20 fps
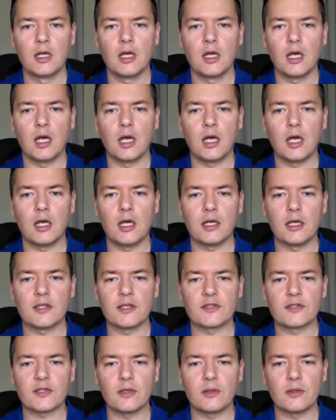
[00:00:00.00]

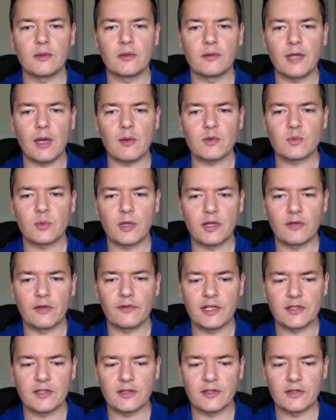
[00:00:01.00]
So that was one of the
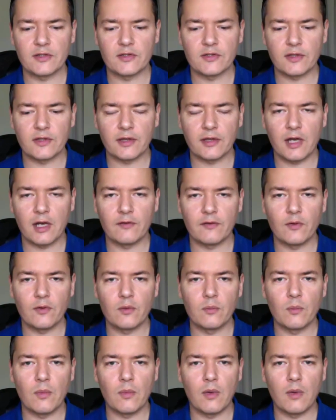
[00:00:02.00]
reasons that I
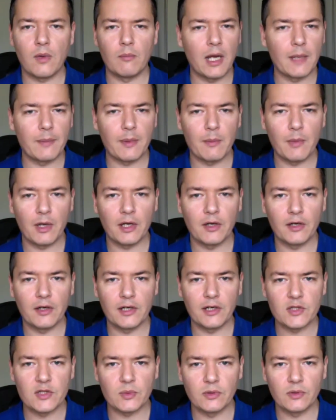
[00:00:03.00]
thought maybe my
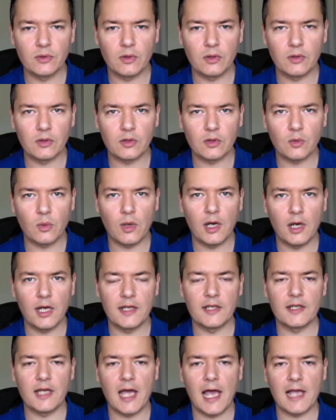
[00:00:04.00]
earnings were not
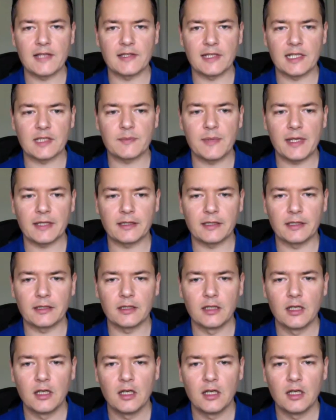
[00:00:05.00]
quite as expected.